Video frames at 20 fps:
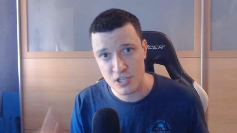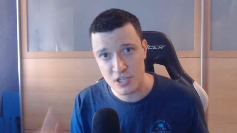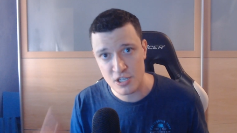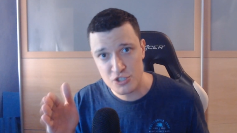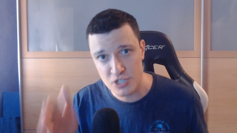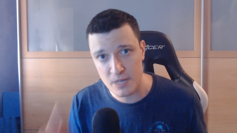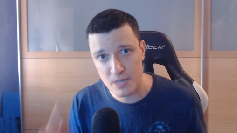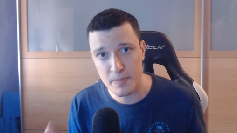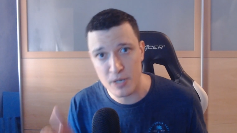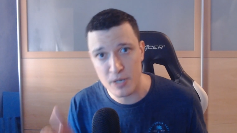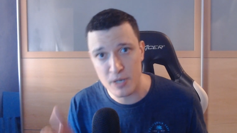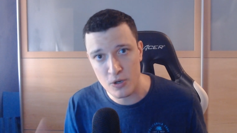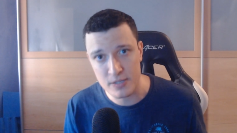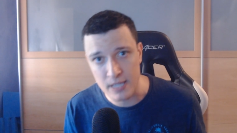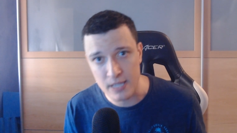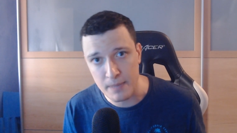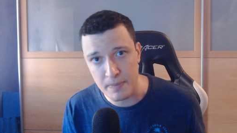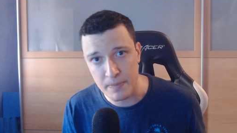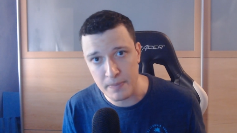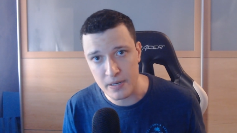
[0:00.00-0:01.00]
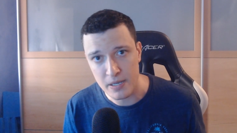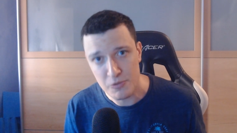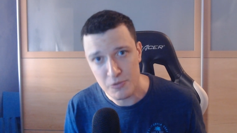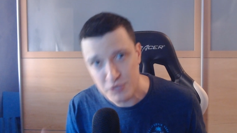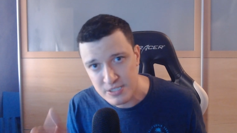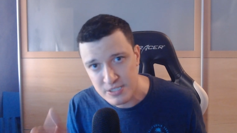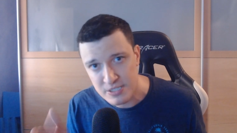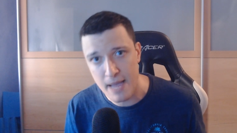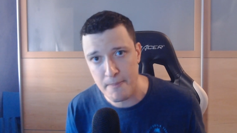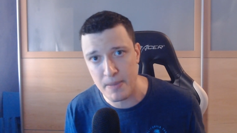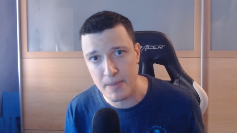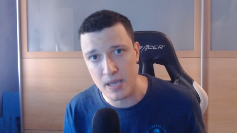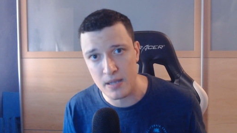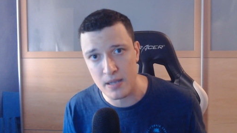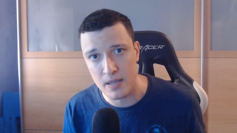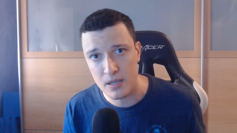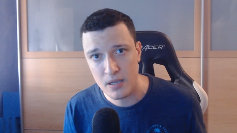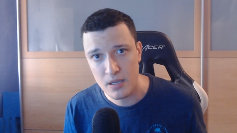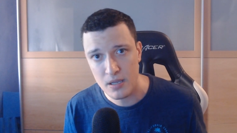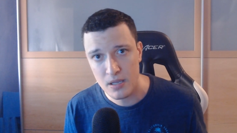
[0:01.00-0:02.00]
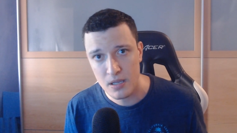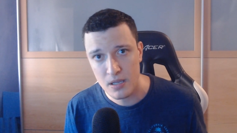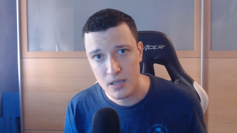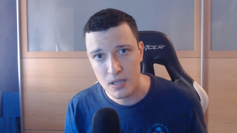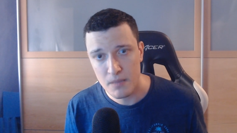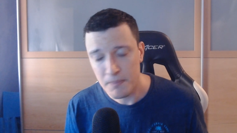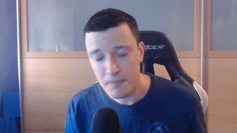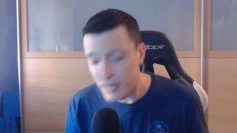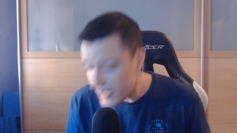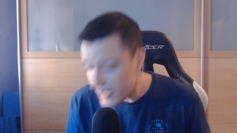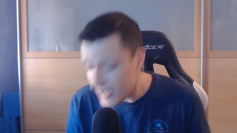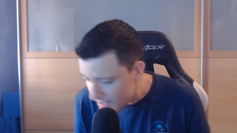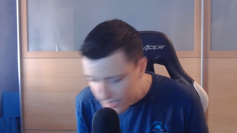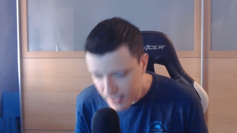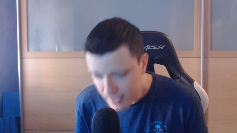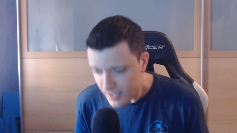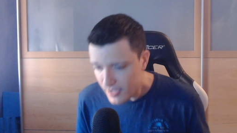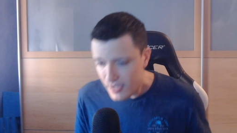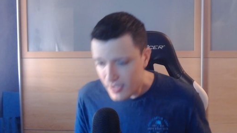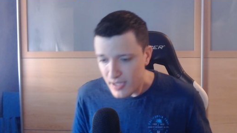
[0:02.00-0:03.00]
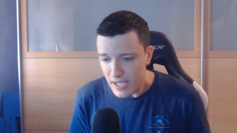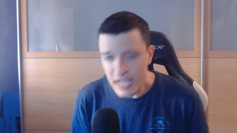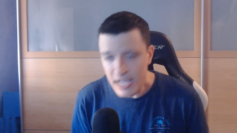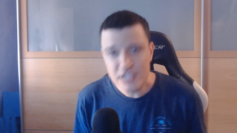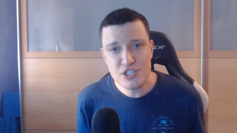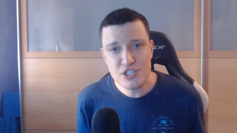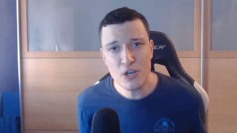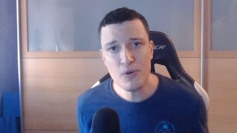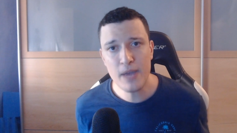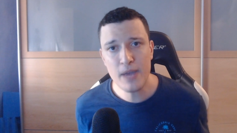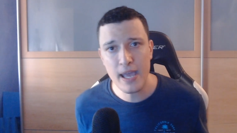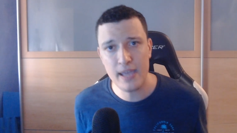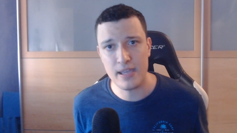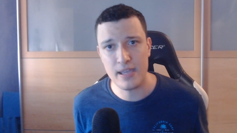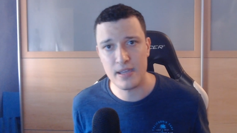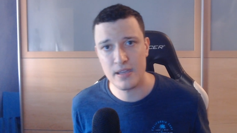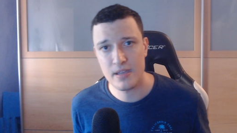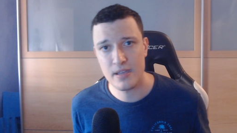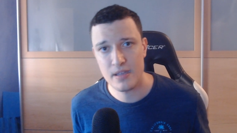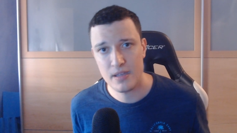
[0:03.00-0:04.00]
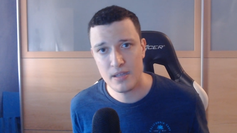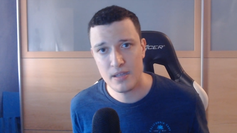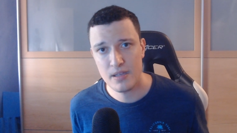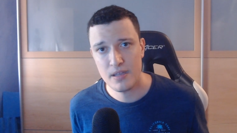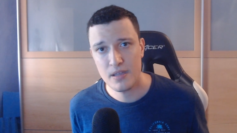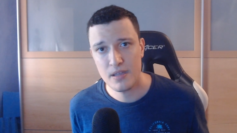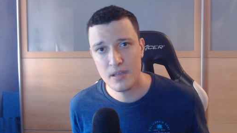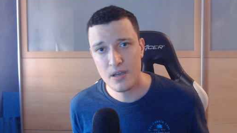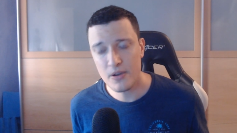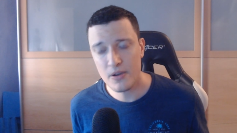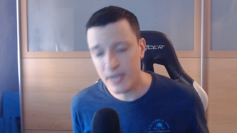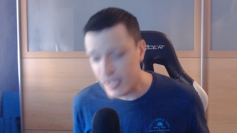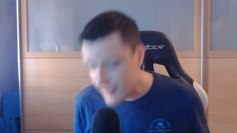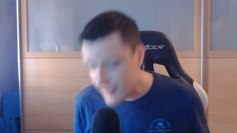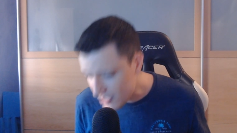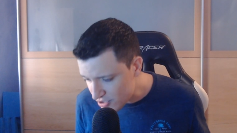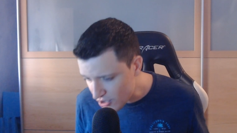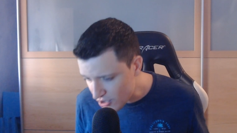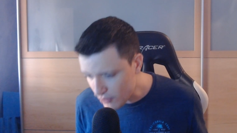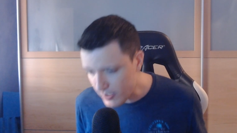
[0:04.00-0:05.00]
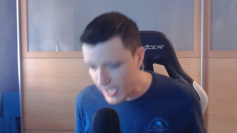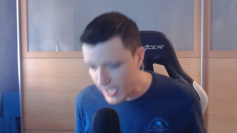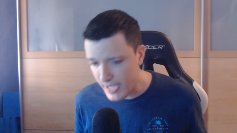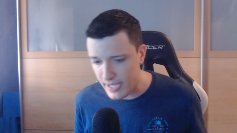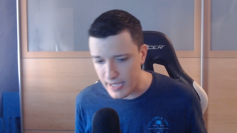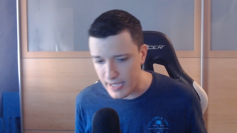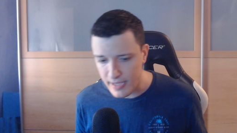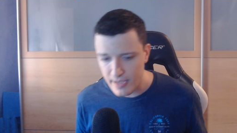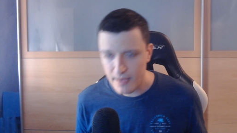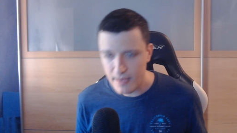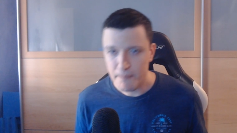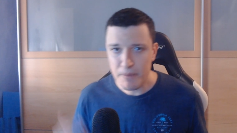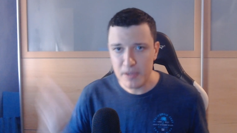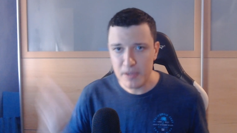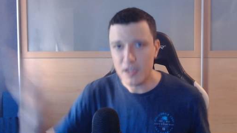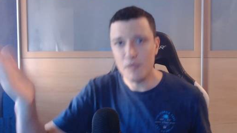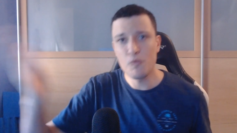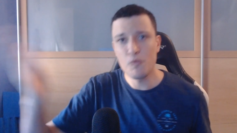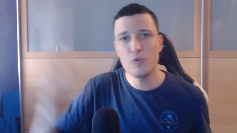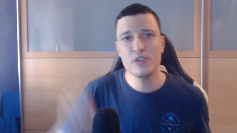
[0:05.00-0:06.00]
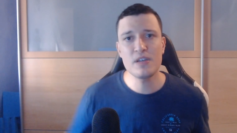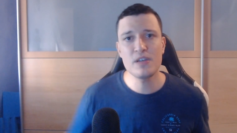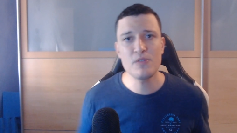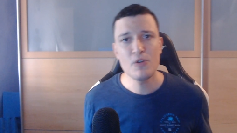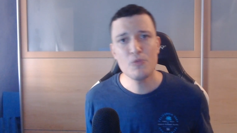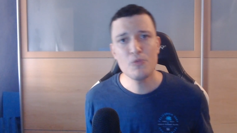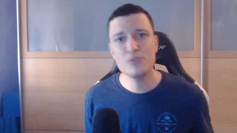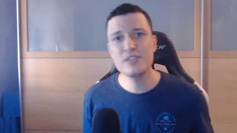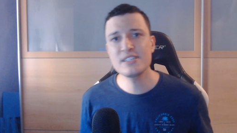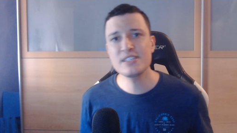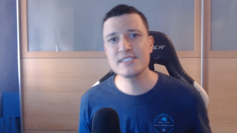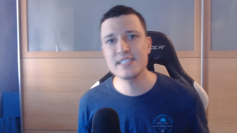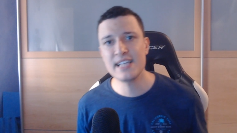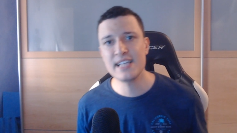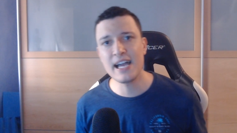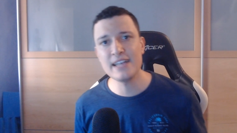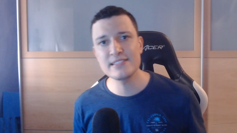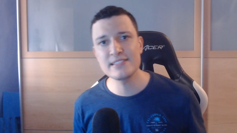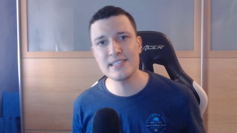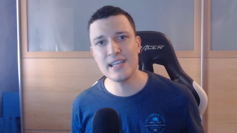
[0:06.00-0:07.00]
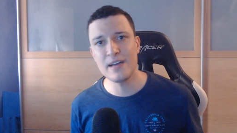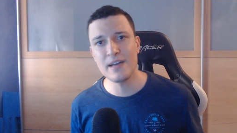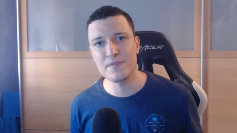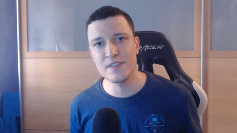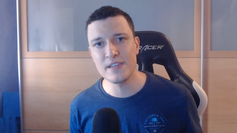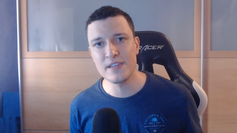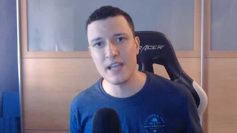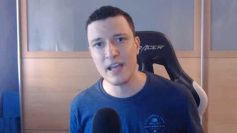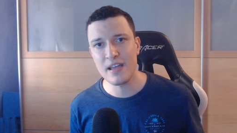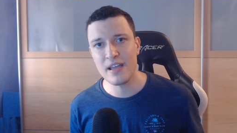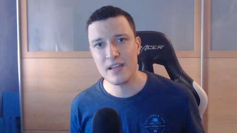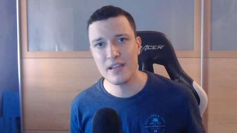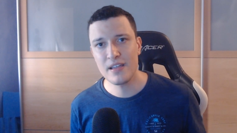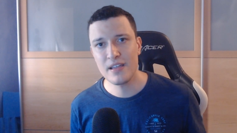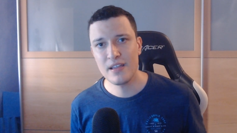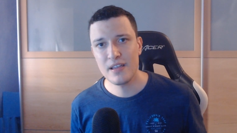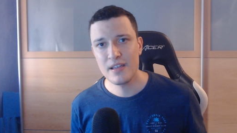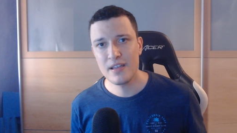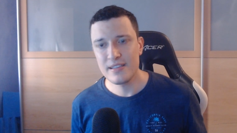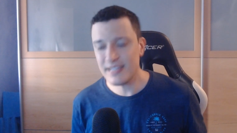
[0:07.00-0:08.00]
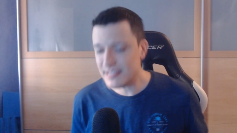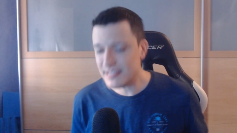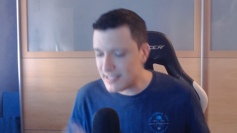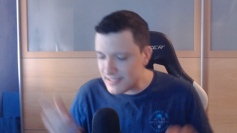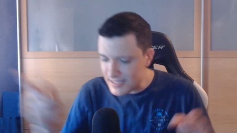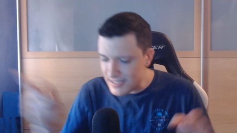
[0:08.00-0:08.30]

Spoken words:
should have been locked up in. It was that bad. But it's okay. Okay, that's okay. But then what does the guy say after that? This is the